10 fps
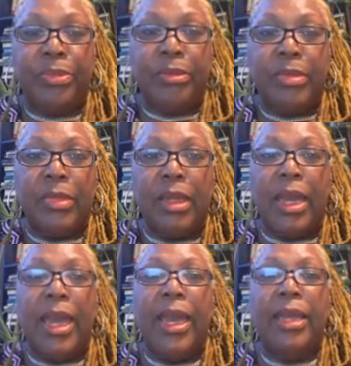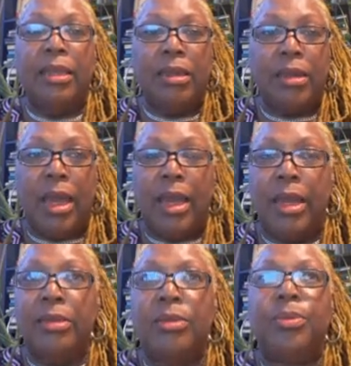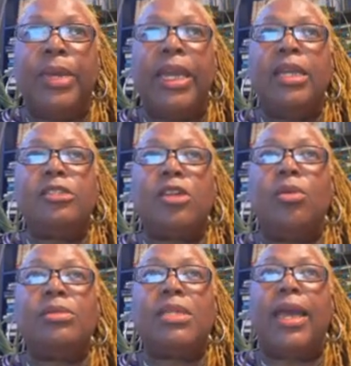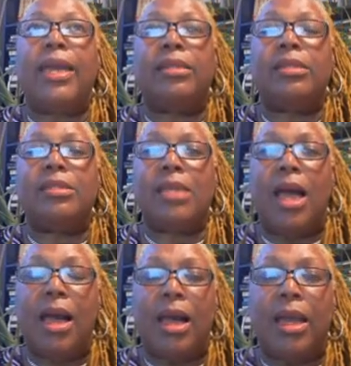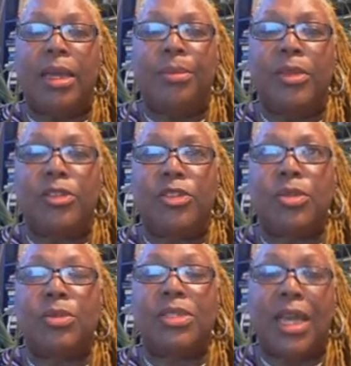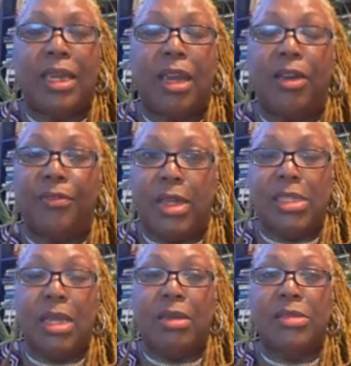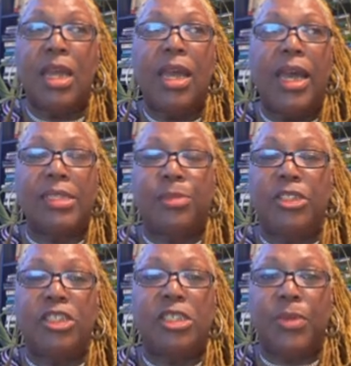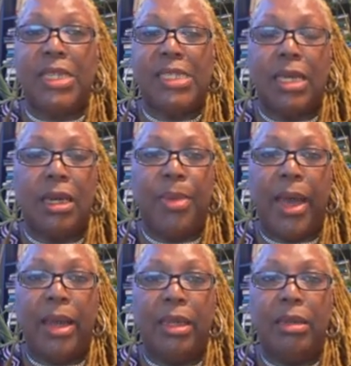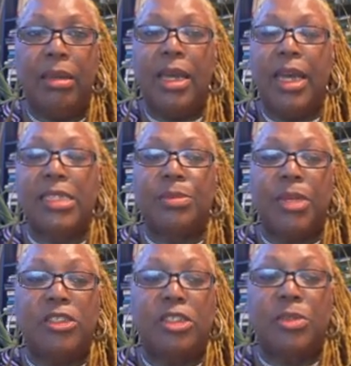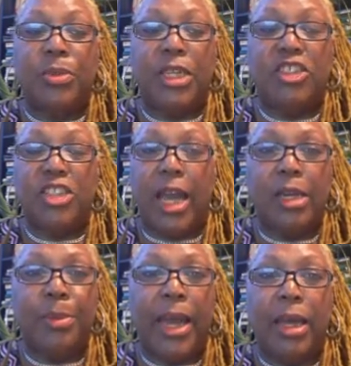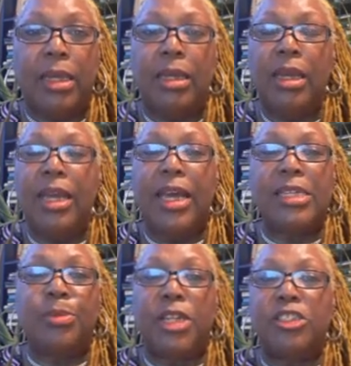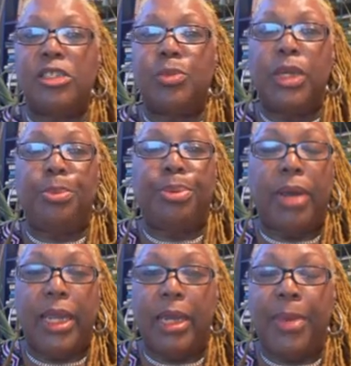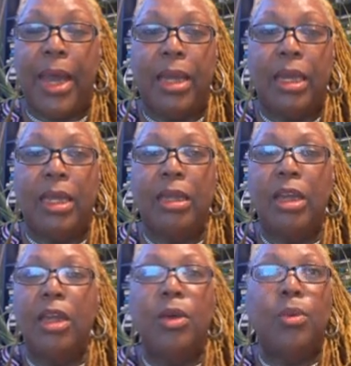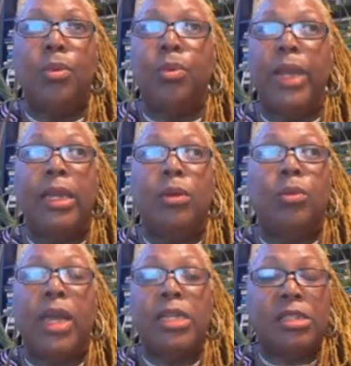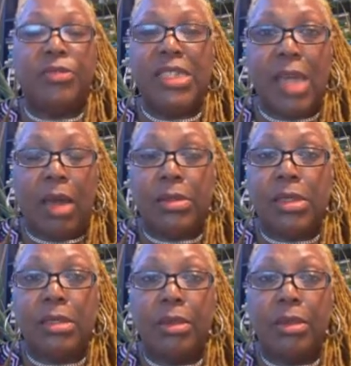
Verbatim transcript: Yes. And, and we don't take the time to take care of ourselves. As much as we sing about it, as much as we shout about it, as much Ooh. as we pray about it, we where's the results?